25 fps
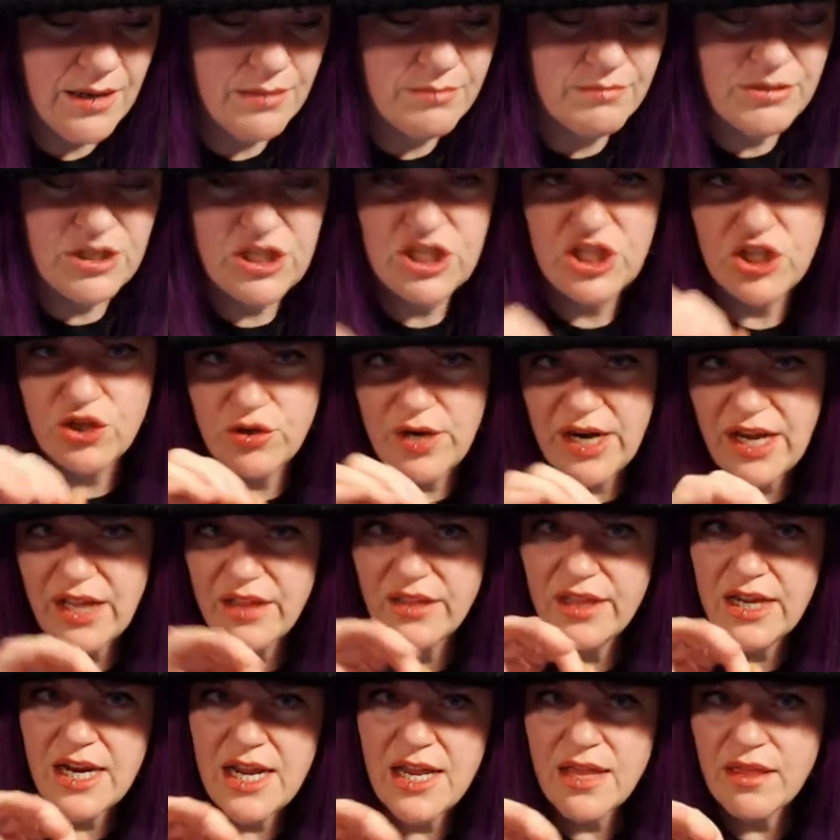
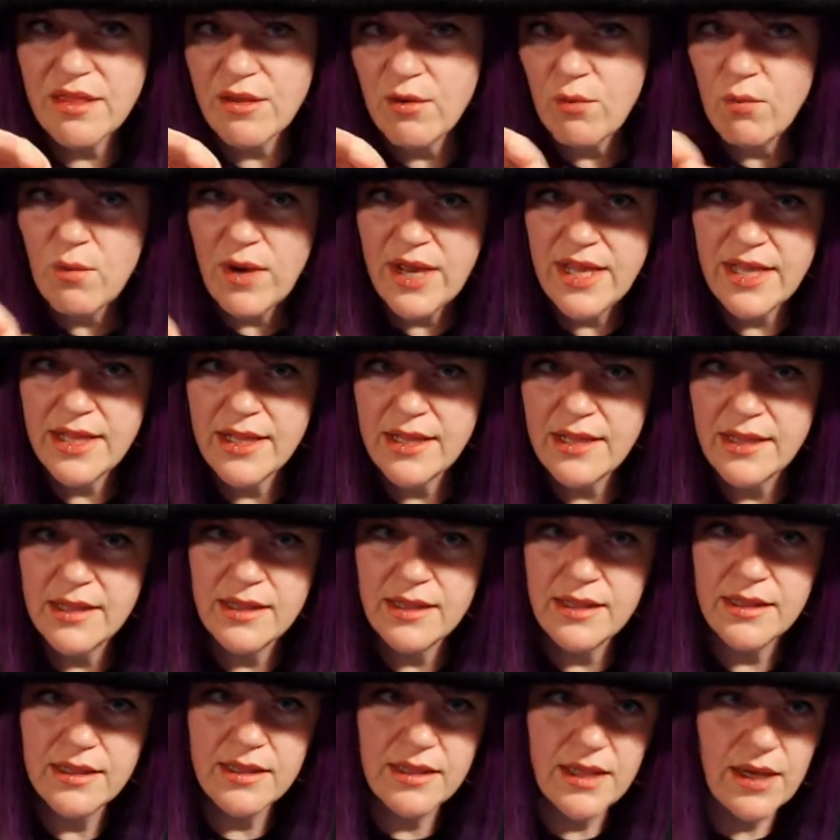strengthening the
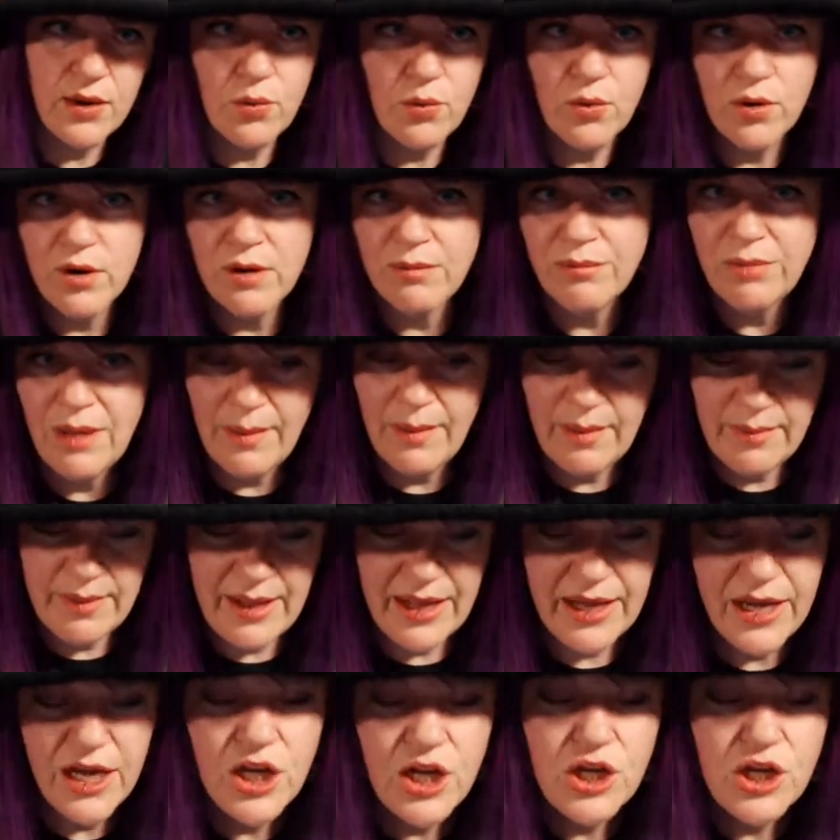will or blah, blah, blah,